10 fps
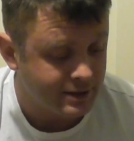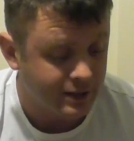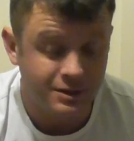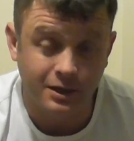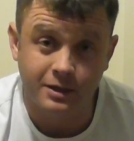
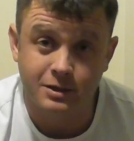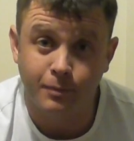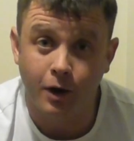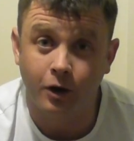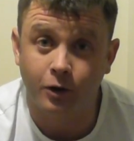actually
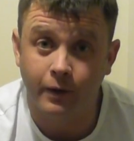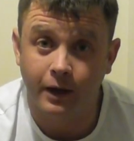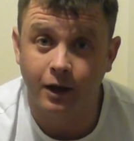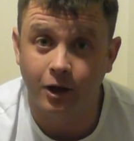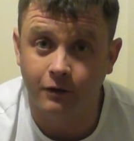sparked quite
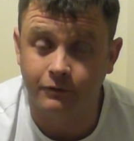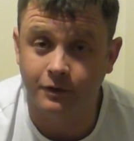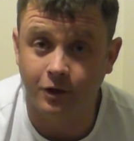a lot of